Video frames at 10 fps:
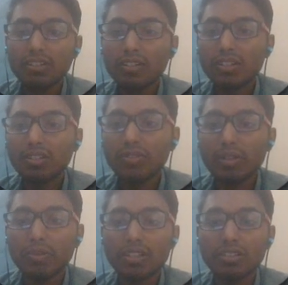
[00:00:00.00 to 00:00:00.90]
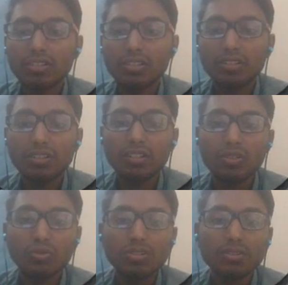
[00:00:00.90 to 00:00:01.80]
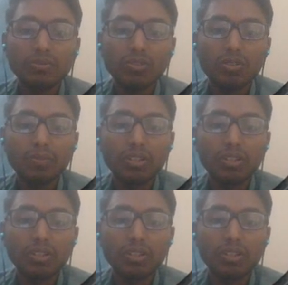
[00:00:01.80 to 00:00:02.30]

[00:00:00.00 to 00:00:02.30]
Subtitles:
5 lakh rows of the